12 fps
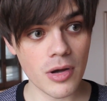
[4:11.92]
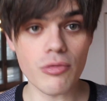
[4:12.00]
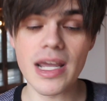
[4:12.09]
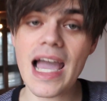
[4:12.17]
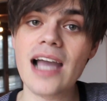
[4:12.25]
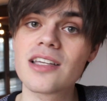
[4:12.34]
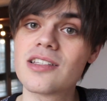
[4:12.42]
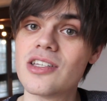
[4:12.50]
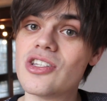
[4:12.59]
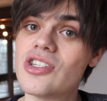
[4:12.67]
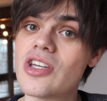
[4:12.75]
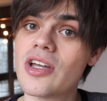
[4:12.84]
reacts to
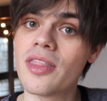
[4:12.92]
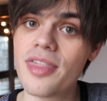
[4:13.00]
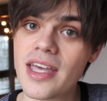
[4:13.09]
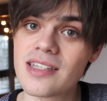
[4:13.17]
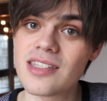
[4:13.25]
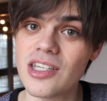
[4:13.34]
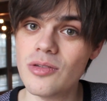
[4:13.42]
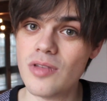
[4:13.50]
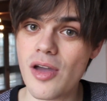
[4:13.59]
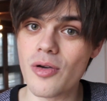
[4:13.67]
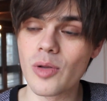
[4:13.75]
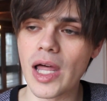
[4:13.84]
certain things that you
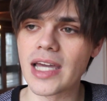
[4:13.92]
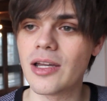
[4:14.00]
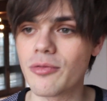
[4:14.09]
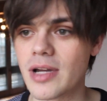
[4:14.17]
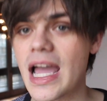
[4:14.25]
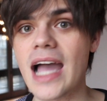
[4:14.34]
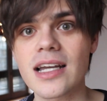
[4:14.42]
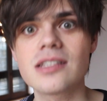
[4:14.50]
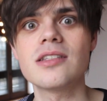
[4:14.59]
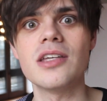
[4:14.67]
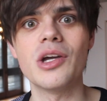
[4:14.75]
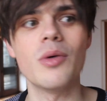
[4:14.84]
do. Like it reacts
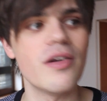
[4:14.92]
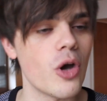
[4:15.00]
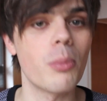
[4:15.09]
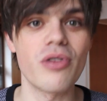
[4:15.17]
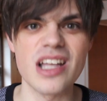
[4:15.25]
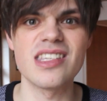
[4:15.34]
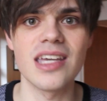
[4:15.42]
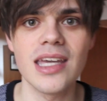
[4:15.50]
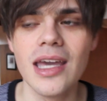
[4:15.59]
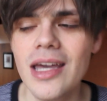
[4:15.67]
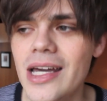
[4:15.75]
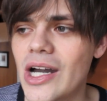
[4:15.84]
to if you're
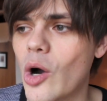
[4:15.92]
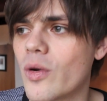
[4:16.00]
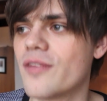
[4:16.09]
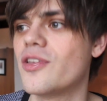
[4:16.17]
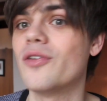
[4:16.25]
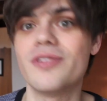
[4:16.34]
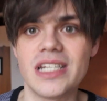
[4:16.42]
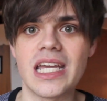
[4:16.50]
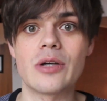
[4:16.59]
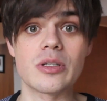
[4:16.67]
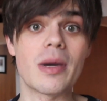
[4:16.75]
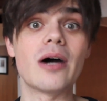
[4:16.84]
pretty, or if your
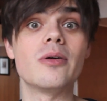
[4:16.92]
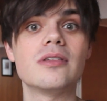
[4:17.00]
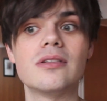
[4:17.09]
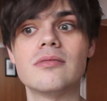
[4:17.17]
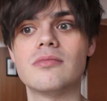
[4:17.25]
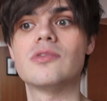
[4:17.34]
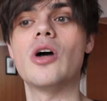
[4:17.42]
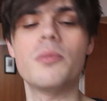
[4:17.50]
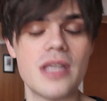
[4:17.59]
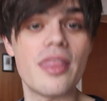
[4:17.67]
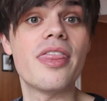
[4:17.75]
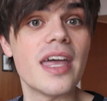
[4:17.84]
video's about
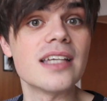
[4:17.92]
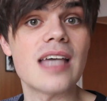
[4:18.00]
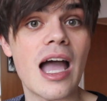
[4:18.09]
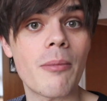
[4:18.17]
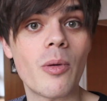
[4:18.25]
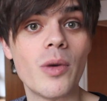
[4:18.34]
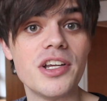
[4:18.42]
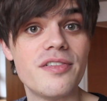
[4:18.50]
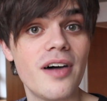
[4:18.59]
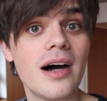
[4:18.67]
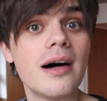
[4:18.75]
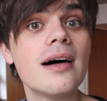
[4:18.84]
top 10 things that happen when you
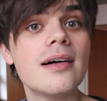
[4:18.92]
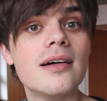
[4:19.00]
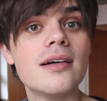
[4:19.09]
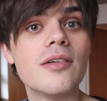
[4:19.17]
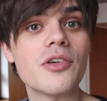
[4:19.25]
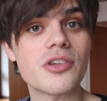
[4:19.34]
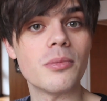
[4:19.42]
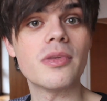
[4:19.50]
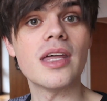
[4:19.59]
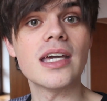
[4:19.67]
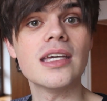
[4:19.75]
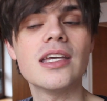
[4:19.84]
fart, or
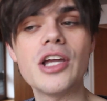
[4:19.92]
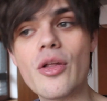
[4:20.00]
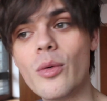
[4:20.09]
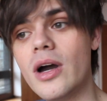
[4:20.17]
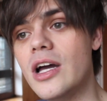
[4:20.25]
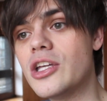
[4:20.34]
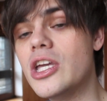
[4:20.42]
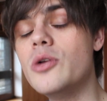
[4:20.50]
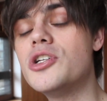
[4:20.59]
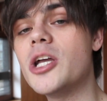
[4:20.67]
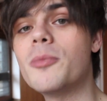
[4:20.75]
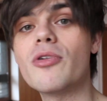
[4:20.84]
something. You know,
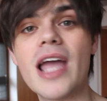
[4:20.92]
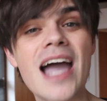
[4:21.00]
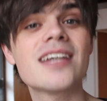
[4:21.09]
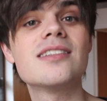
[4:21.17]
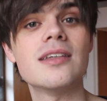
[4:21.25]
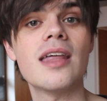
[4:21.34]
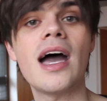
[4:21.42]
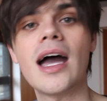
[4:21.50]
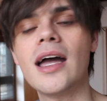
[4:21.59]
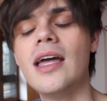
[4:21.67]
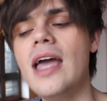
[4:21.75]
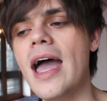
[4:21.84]
YouTube reacts to
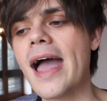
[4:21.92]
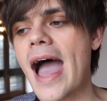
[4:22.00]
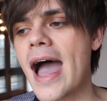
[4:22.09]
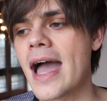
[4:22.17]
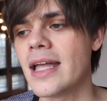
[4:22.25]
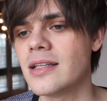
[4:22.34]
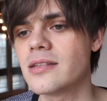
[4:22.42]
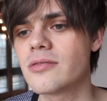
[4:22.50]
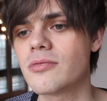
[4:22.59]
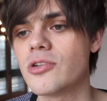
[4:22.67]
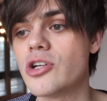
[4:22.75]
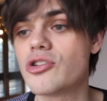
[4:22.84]
that. And
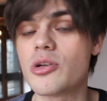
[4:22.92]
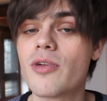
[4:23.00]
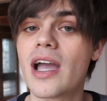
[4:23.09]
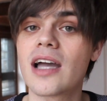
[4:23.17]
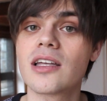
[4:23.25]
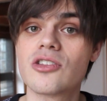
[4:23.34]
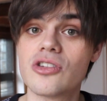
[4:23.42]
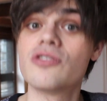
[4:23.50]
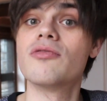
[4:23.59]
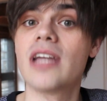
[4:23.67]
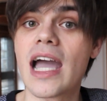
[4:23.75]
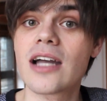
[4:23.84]
YouTube
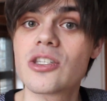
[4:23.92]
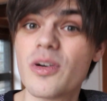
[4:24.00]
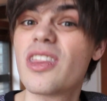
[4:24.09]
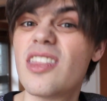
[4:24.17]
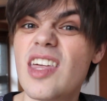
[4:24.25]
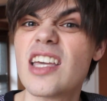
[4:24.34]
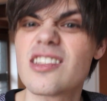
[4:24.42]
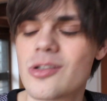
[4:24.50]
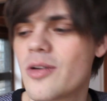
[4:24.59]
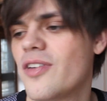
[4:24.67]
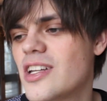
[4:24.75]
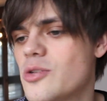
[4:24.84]
doesn't react to other things. So
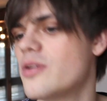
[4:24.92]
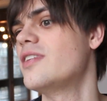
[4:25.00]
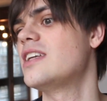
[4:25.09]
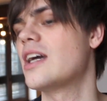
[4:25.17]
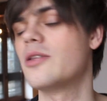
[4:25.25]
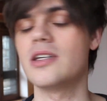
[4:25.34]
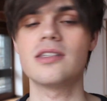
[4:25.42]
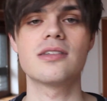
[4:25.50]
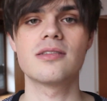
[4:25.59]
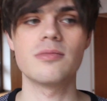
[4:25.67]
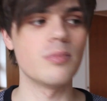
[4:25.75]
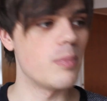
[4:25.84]
if I do a video
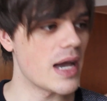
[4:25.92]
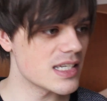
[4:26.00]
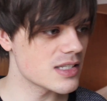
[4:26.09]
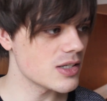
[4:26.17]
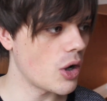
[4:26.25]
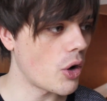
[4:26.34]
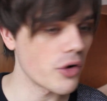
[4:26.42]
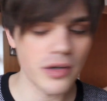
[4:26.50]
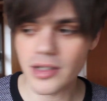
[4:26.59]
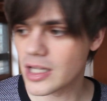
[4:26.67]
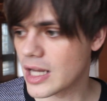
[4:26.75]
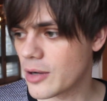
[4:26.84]
that's based
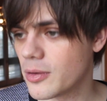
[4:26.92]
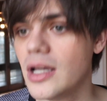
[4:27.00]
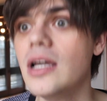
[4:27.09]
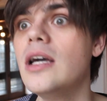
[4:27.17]
on, you know,